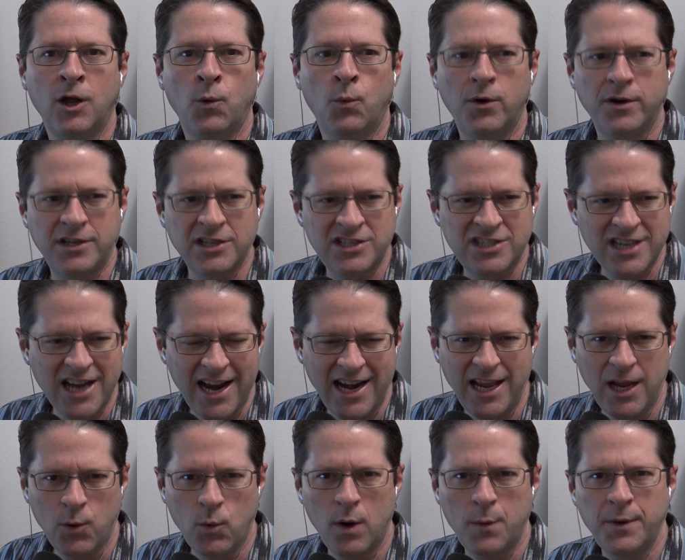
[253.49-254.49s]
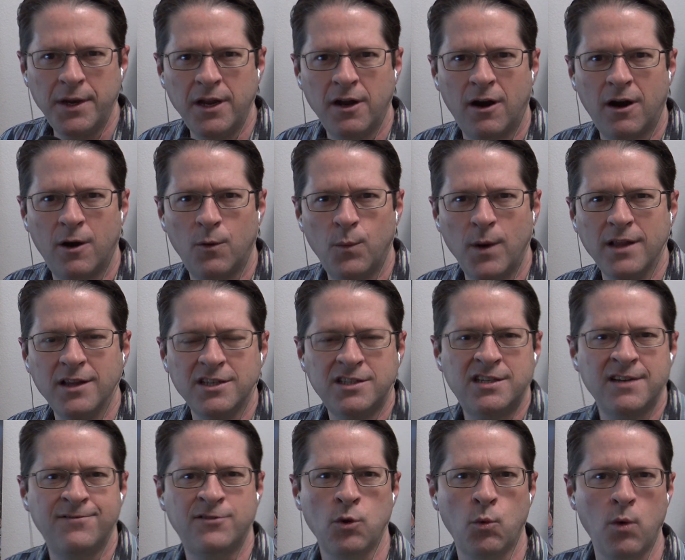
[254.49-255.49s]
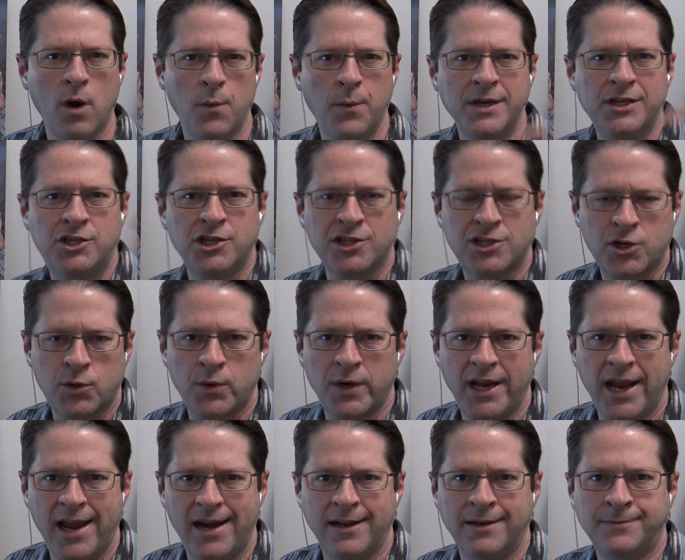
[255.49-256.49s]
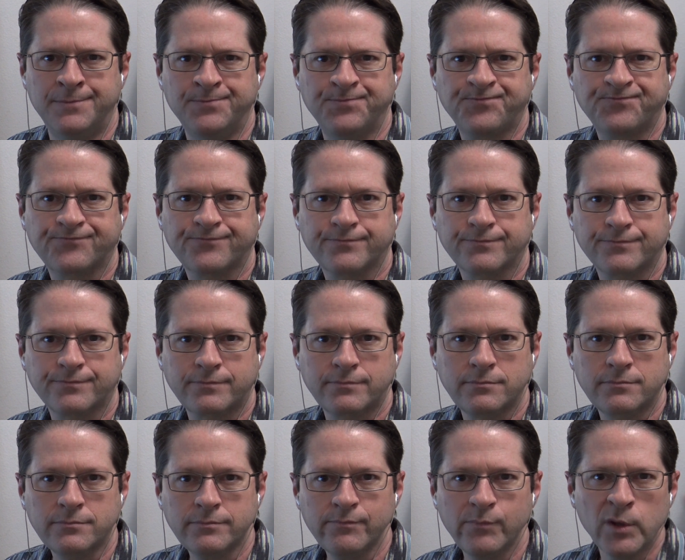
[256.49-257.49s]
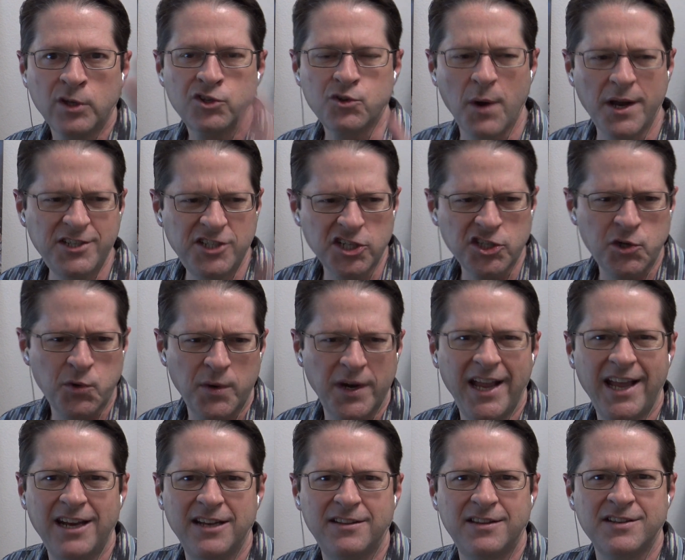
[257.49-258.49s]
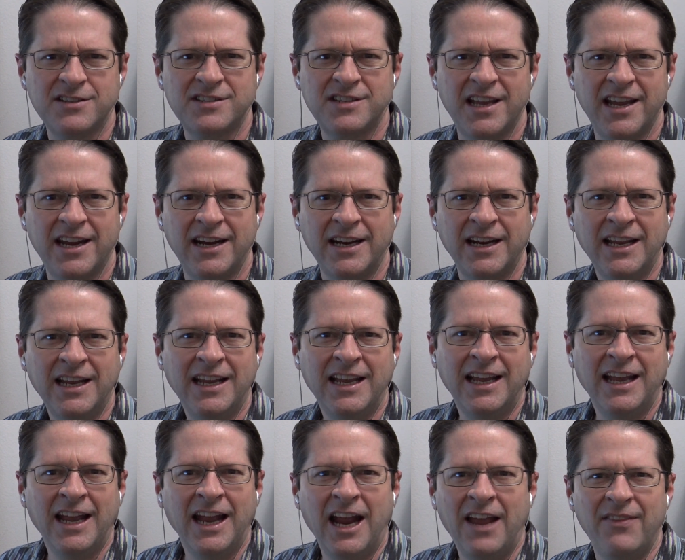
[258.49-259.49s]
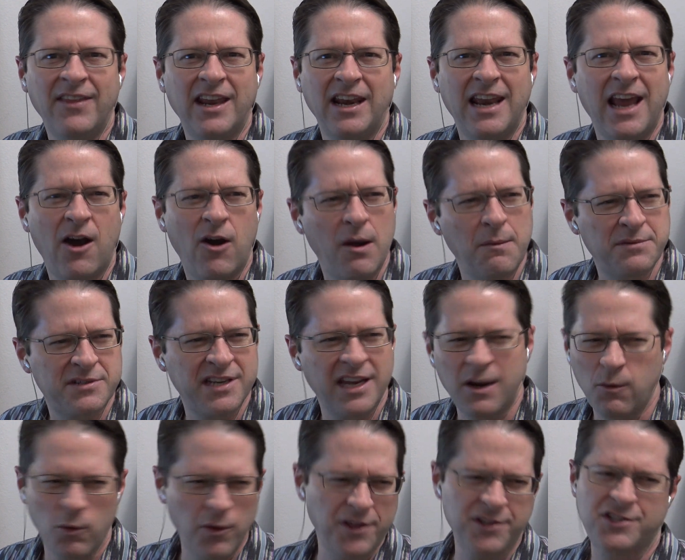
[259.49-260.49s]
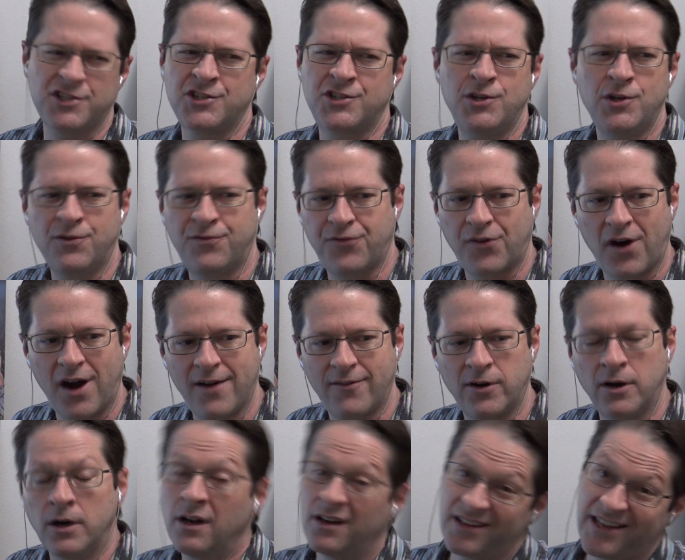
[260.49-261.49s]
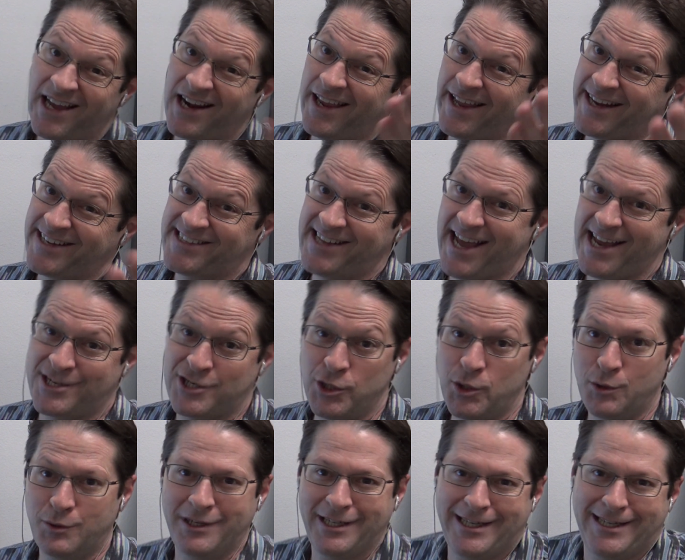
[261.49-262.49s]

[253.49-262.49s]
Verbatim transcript: We're deciding what we are relative to what we just created. So I just created this thing and then now I'm saying, well, this is you forever, kind of like a tattoo.